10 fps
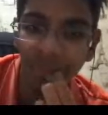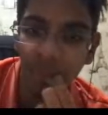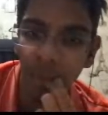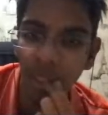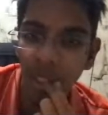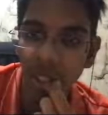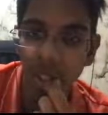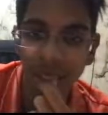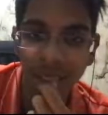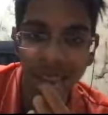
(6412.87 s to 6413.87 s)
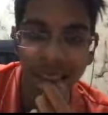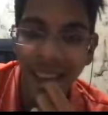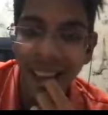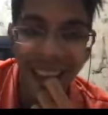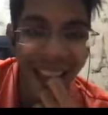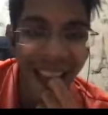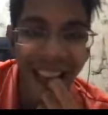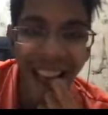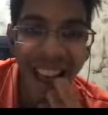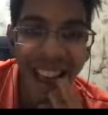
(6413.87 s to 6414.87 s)
Play G6.
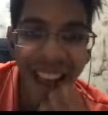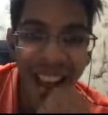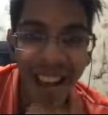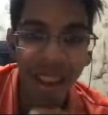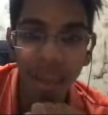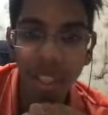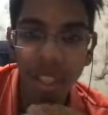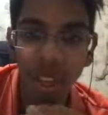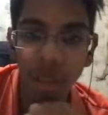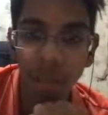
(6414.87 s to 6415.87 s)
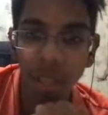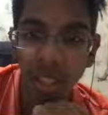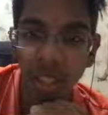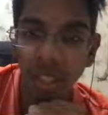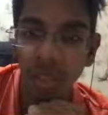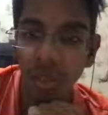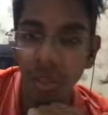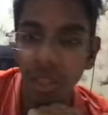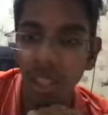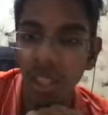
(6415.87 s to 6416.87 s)
I missed out, man. G6 was
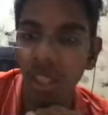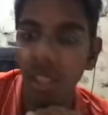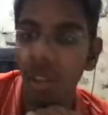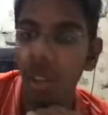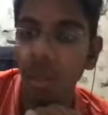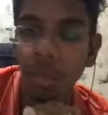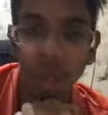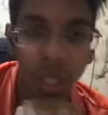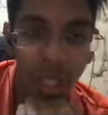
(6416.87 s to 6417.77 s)
there on the board.